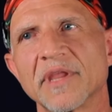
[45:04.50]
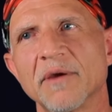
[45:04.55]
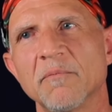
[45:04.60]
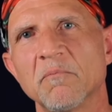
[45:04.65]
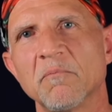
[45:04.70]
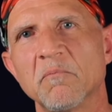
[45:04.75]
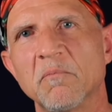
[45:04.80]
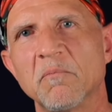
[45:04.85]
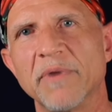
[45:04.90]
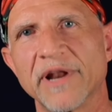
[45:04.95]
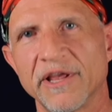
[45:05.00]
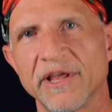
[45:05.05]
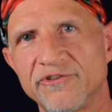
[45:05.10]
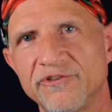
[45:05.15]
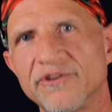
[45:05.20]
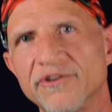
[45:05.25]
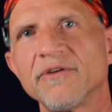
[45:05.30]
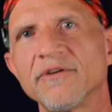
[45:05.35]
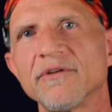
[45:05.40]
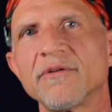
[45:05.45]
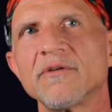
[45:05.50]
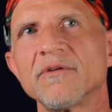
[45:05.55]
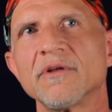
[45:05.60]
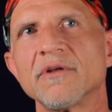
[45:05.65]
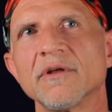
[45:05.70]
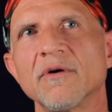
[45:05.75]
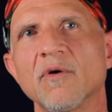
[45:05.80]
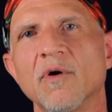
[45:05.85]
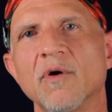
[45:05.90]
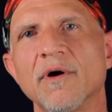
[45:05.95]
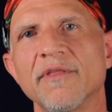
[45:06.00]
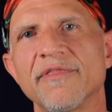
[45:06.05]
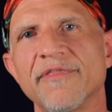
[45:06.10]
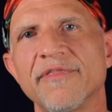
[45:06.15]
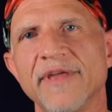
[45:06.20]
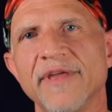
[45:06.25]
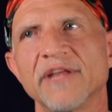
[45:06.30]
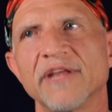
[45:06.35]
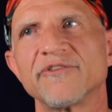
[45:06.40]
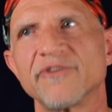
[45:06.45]
but I still
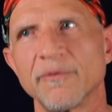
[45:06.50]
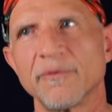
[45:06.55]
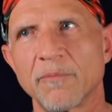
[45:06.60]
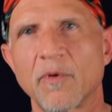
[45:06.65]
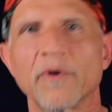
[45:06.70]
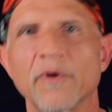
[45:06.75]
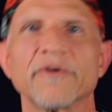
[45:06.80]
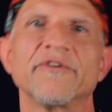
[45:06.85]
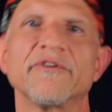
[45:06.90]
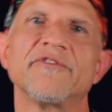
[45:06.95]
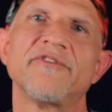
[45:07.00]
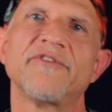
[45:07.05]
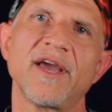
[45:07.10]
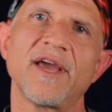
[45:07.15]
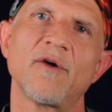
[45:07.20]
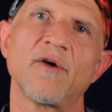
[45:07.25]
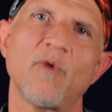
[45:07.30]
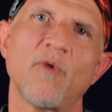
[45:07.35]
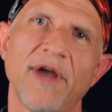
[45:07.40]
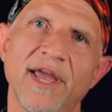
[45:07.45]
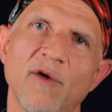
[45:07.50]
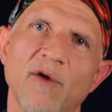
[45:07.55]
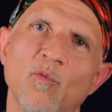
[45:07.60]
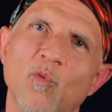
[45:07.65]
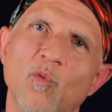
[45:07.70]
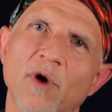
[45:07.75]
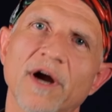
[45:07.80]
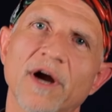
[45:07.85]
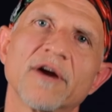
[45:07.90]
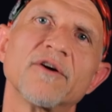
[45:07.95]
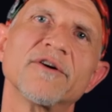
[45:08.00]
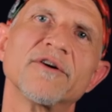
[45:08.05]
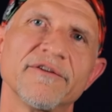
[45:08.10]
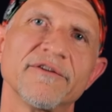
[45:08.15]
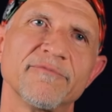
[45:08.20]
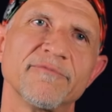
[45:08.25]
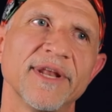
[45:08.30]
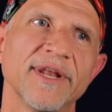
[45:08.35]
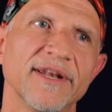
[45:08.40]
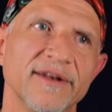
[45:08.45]
think it's important to take away what could
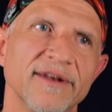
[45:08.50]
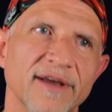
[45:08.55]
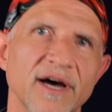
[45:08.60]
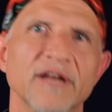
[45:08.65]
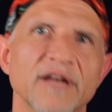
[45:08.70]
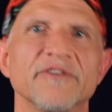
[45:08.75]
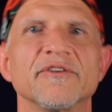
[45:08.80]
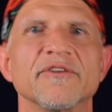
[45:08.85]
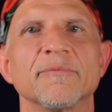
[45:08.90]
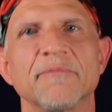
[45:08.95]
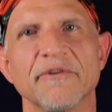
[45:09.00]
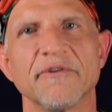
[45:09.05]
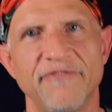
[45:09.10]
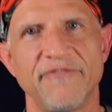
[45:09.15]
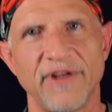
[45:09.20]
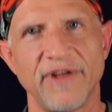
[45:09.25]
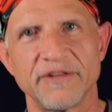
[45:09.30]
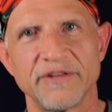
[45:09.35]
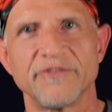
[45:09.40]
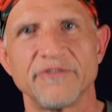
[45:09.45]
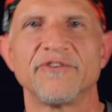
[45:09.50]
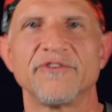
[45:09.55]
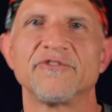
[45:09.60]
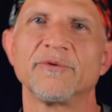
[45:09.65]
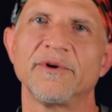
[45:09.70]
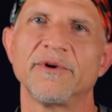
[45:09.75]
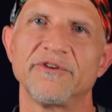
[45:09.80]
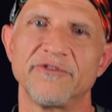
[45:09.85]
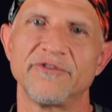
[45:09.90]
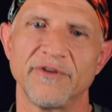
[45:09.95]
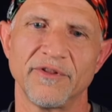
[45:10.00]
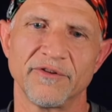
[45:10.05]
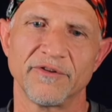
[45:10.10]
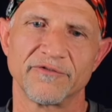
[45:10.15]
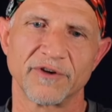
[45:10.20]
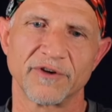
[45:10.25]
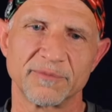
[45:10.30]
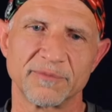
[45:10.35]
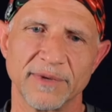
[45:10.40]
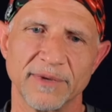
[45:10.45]
have been done to prevent the situation in the
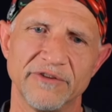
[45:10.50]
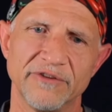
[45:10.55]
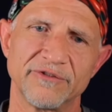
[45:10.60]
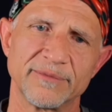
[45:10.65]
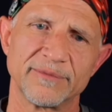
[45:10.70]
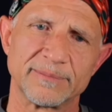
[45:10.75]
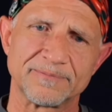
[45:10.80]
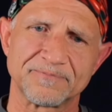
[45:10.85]
first place.